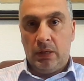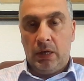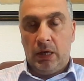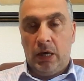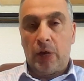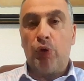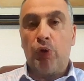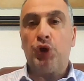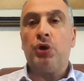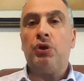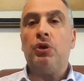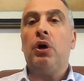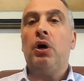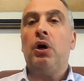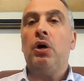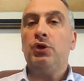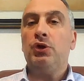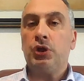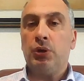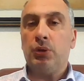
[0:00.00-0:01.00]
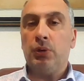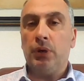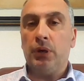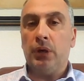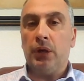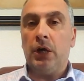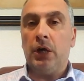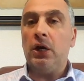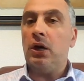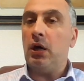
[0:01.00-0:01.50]
And we should also
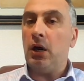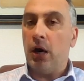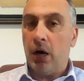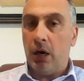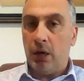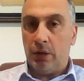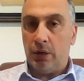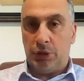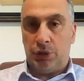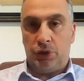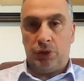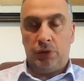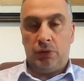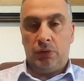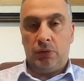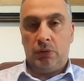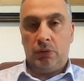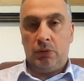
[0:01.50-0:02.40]
acknowledge